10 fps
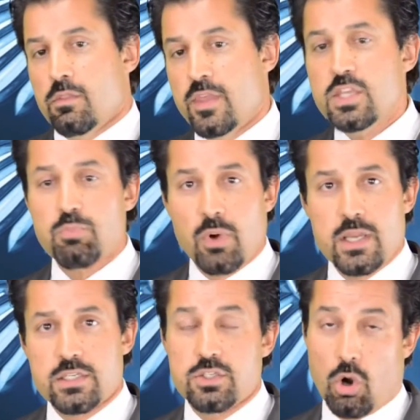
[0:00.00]
These
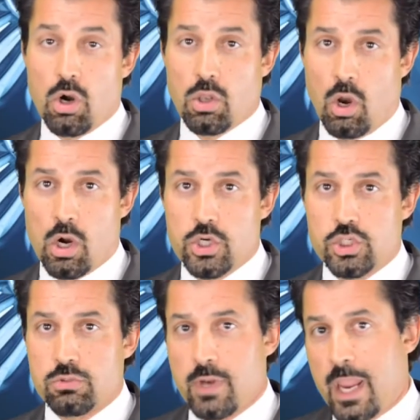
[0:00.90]
braces are
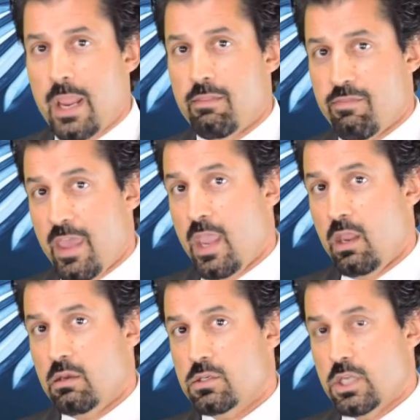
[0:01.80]
large and
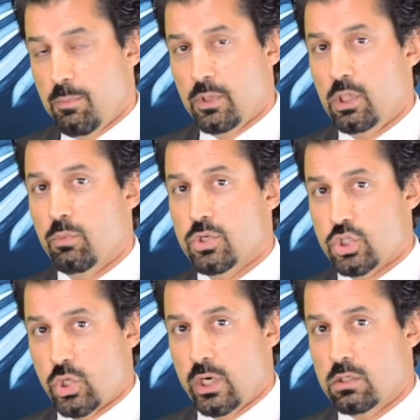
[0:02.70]
they typically
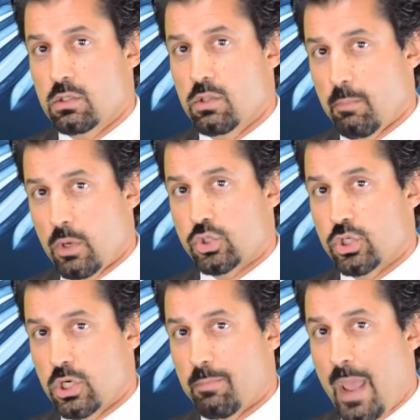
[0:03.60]
restrict the
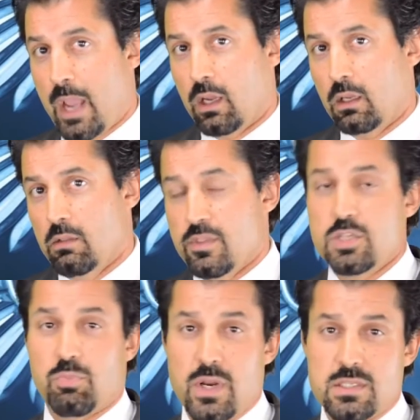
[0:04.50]
motion in your back.
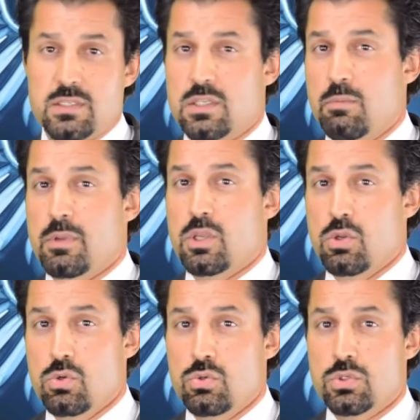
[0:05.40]
These braces can be
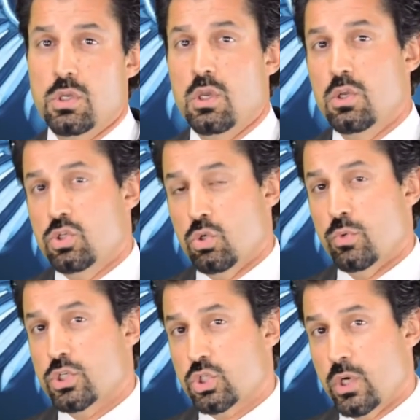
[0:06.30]
used to
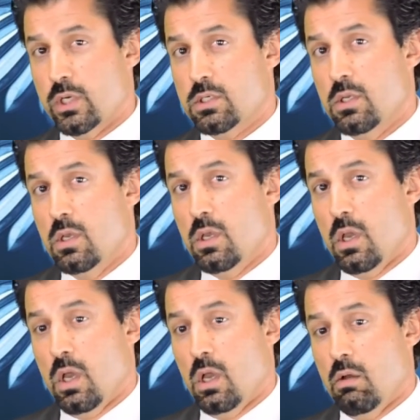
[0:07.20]
restrict
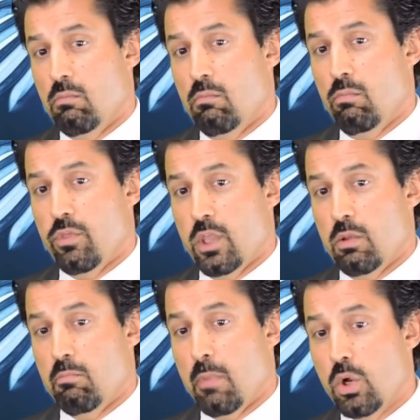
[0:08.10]
uh,
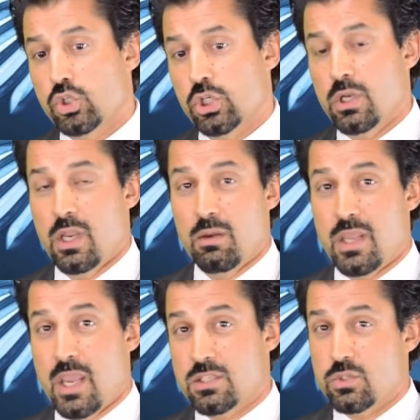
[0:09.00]
the motion in
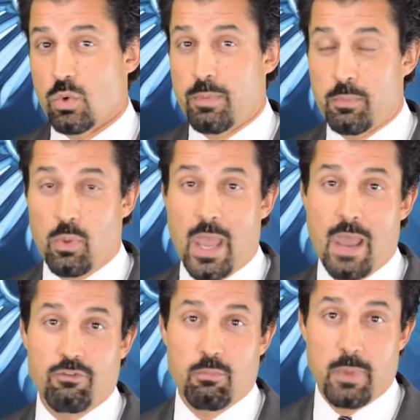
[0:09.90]
cases where people
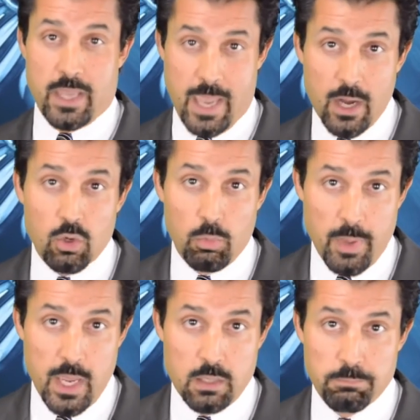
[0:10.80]
have mechanical
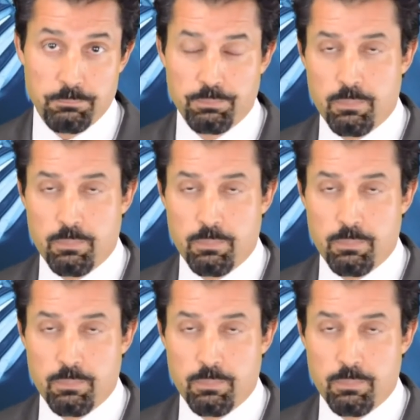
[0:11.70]
pain,